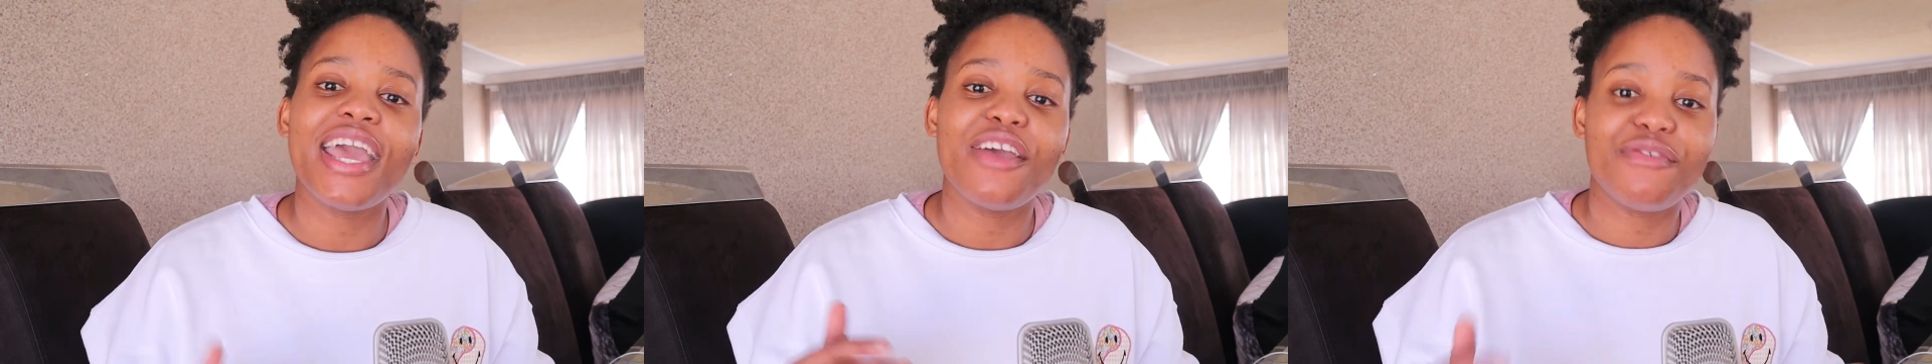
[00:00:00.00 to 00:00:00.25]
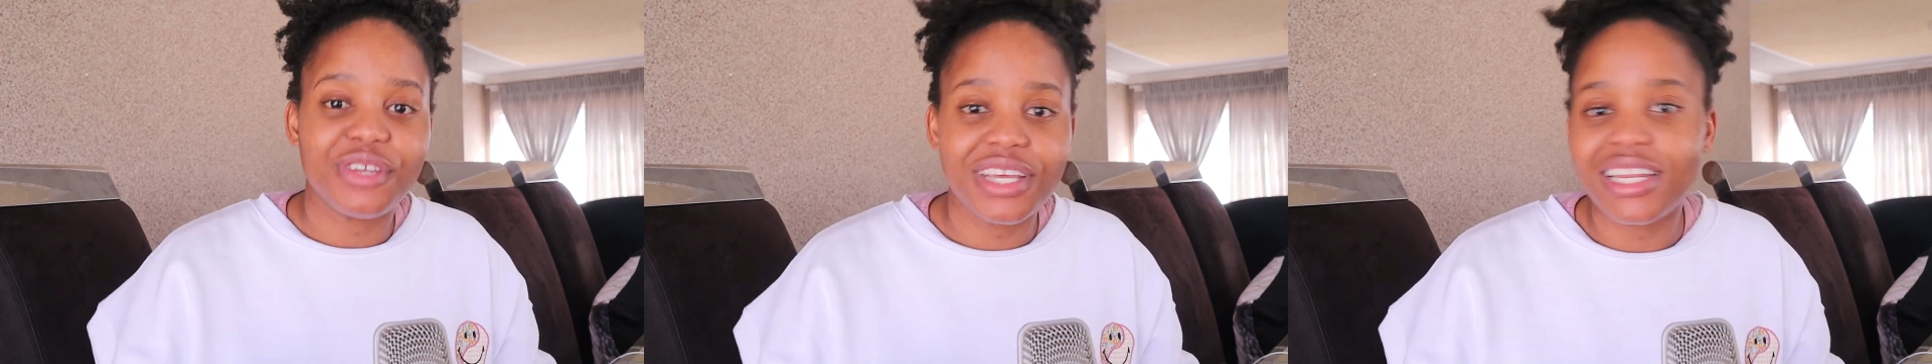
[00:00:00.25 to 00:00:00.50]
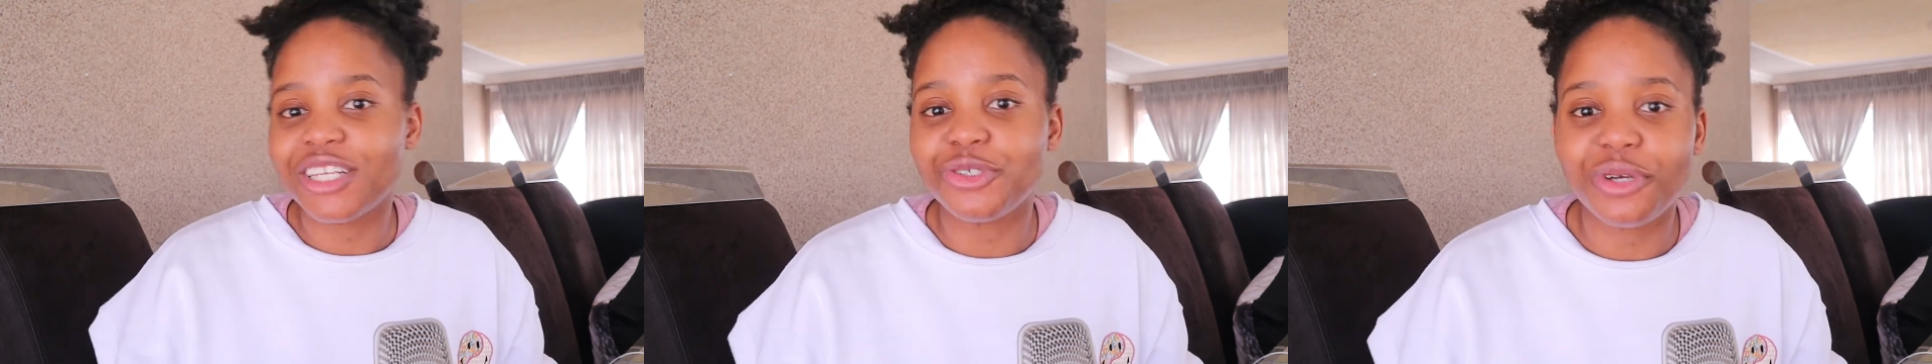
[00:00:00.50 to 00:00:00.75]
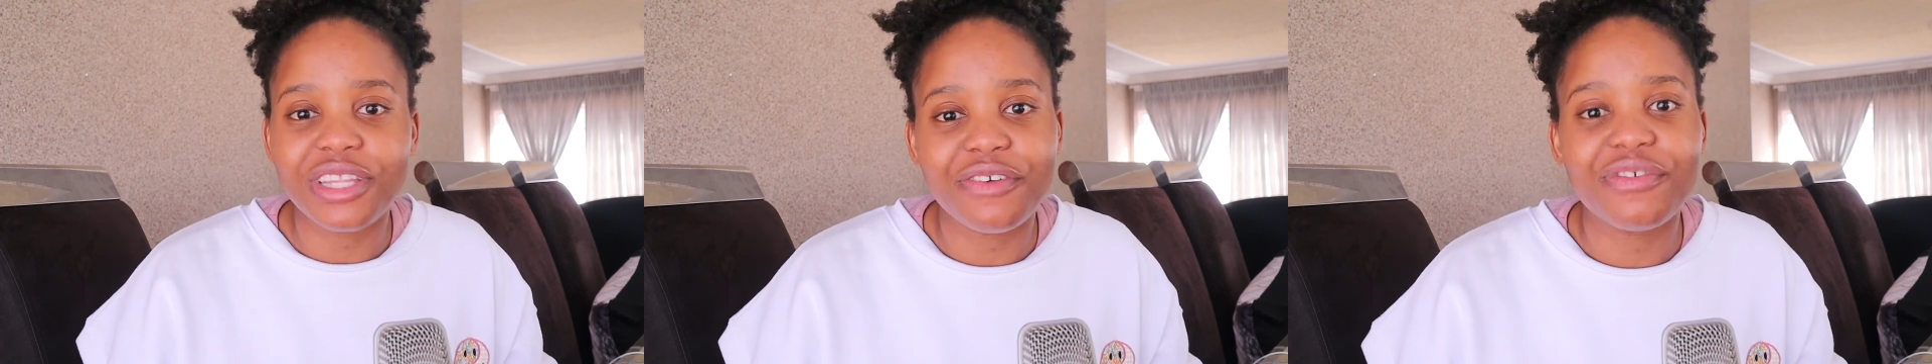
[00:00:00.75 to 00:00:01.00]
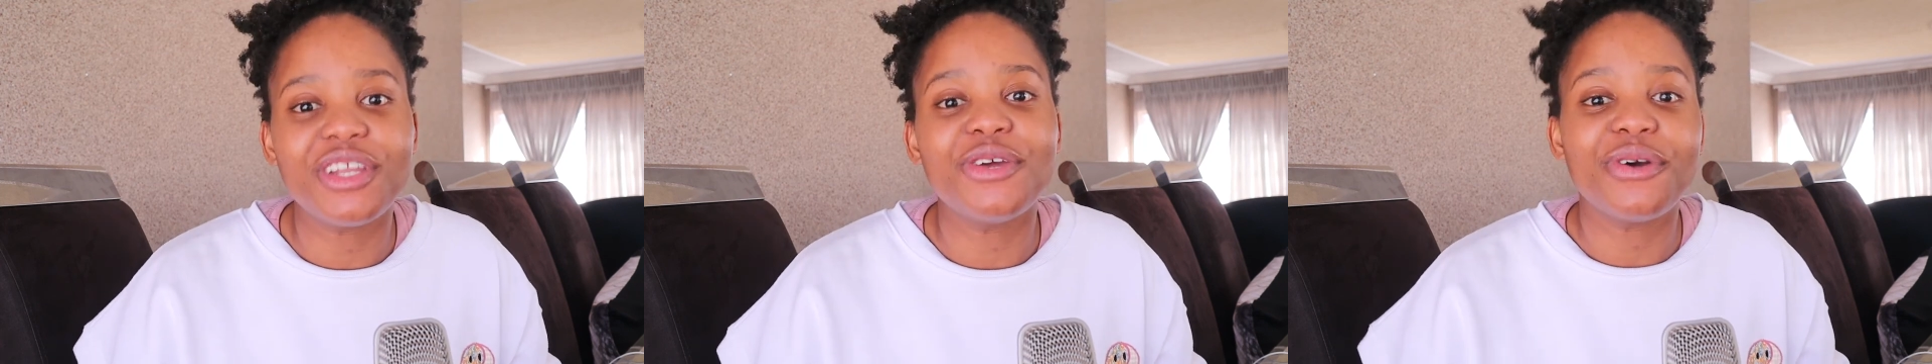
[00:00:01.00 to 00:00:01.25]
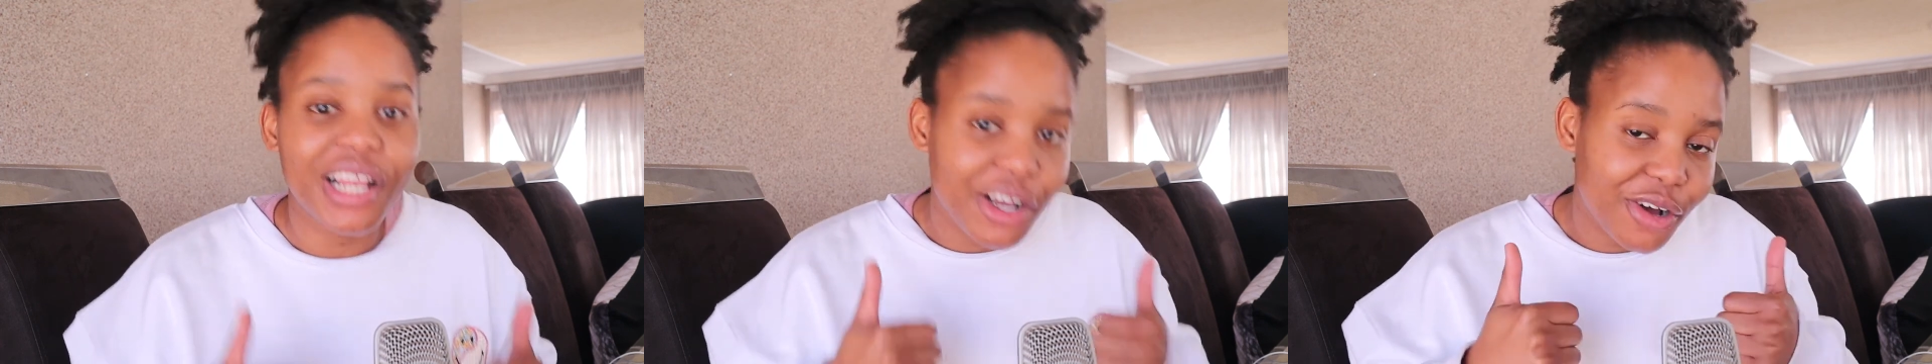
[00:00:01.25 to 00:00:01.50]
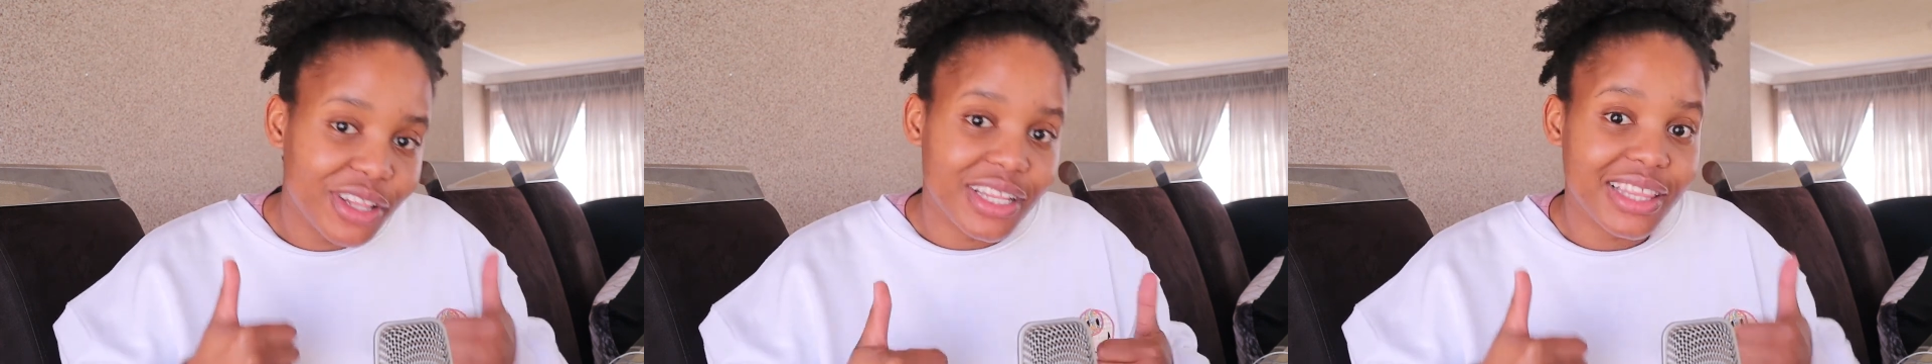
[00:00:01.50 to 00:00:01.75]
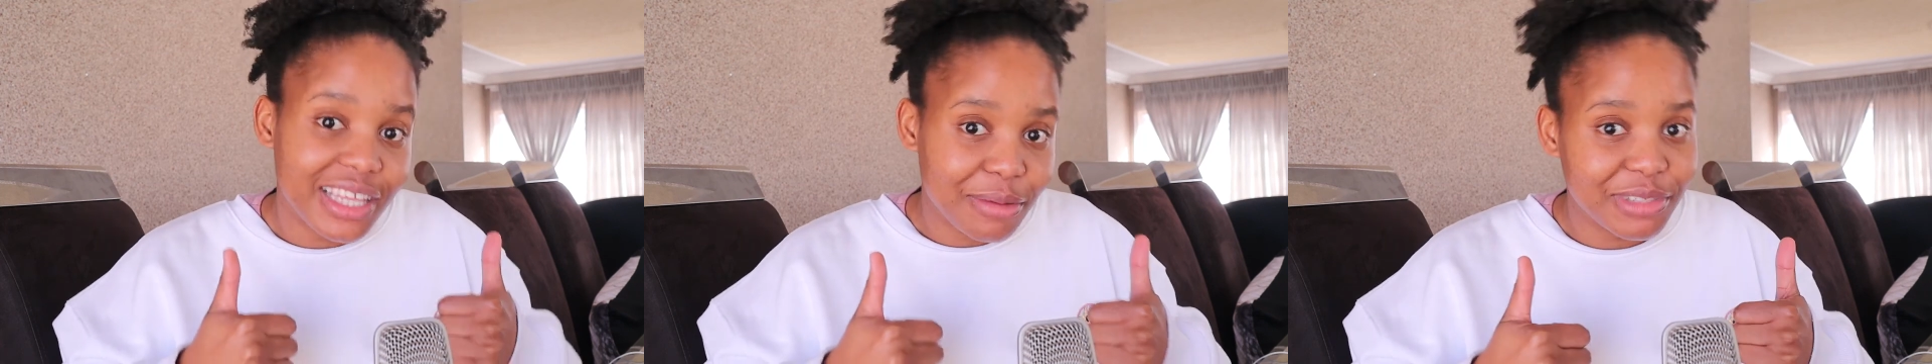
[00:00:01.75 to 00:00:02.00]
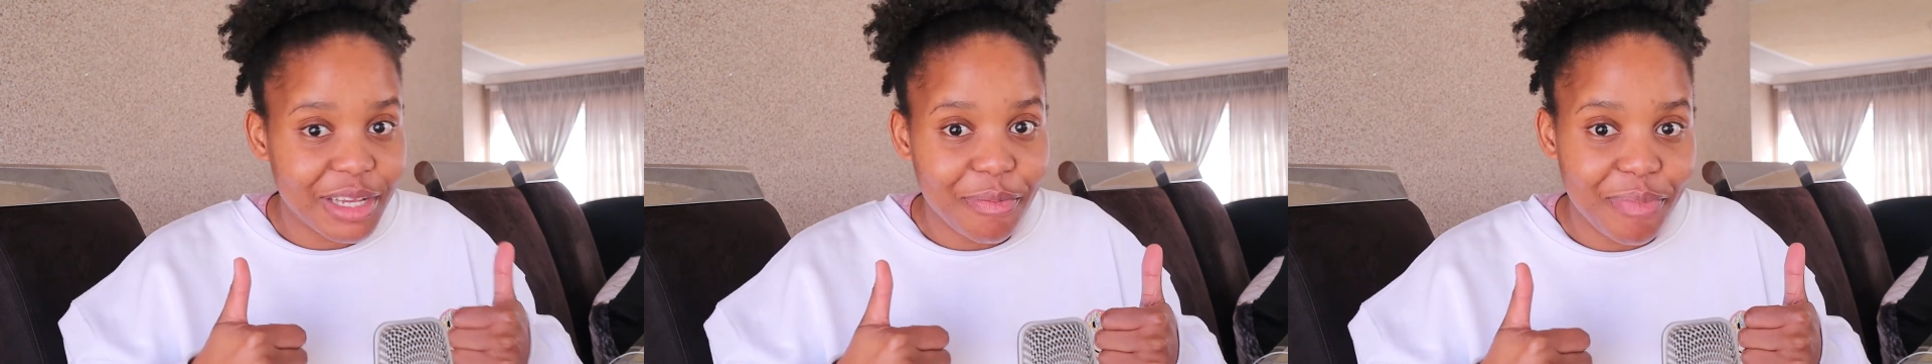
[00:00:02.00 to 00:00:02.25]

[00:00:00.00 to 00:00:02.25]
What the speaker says: If you did enjoy the video, click on the thumbs